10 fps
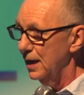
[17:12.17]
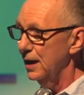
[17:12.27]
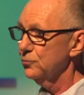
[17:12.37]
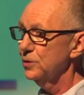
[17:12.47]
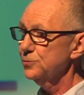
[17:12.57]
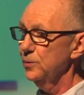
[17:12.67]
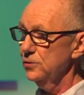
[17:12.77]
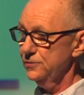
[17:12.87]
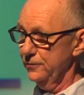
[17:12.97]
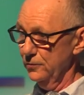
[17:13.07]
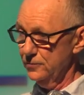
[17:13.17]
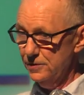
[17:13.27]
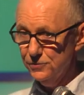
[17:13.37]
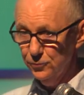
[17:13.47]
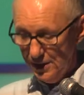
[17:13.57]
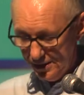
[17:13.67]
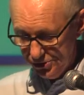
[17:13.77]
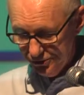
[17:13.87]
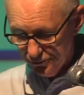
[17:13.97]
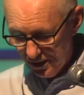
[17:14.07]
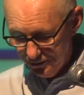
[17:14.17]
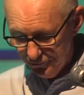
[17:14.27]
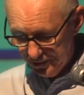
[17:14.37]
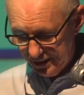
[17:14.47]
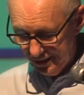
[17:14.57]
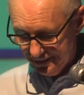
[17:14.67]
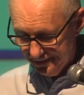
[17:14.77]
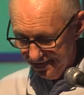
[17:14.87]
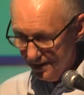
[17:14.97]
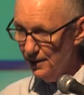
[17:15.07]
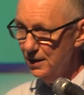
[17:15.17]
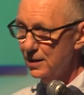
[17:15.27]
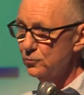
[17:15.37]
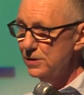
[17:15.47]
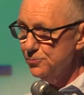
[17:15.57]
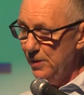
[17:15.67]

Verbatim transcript: and which most voters would actually rather forget. Which